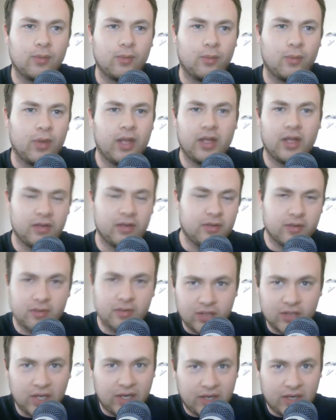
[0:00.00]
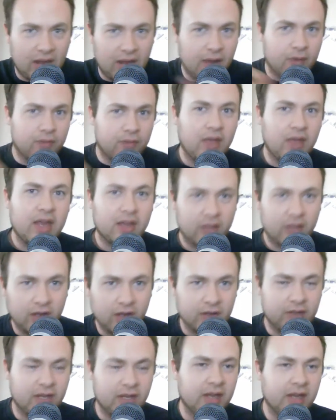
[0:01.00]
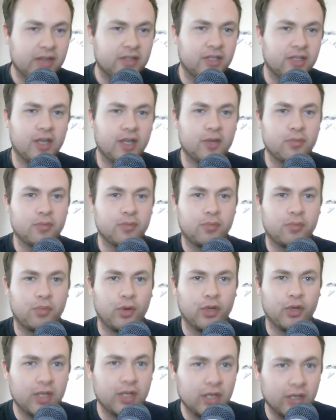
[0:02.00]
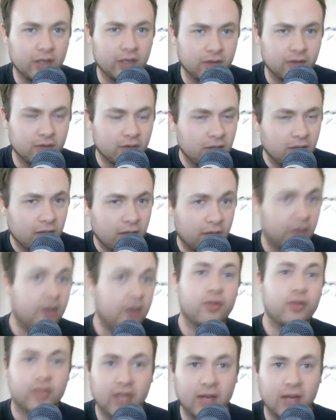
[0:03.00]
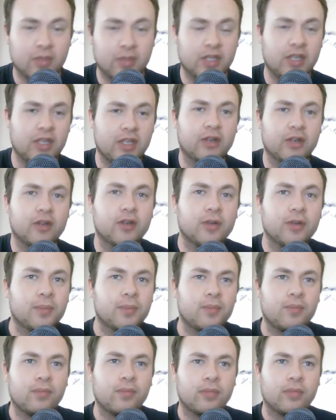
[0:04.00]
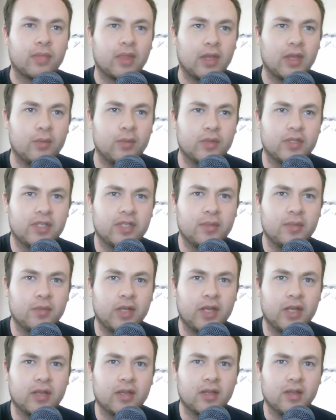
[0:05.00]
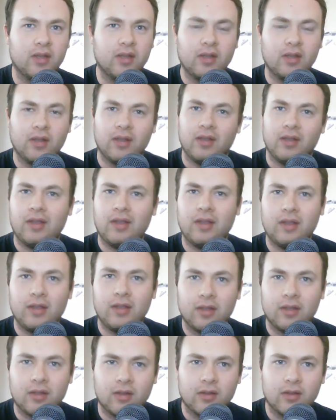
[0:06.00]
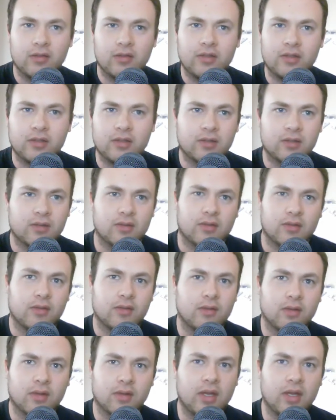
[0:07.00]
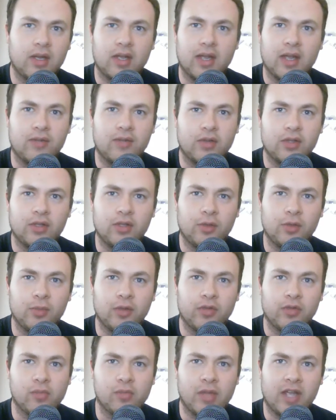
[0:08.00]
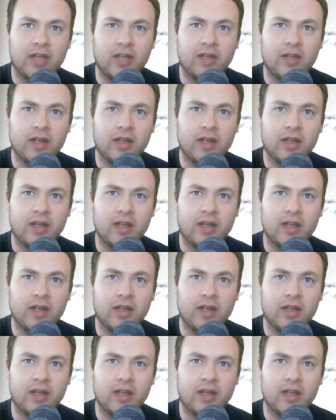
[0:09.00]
when taken out of that context and put in another time of the year, it would seem like, eh, they're just kind of having a little bit of a bad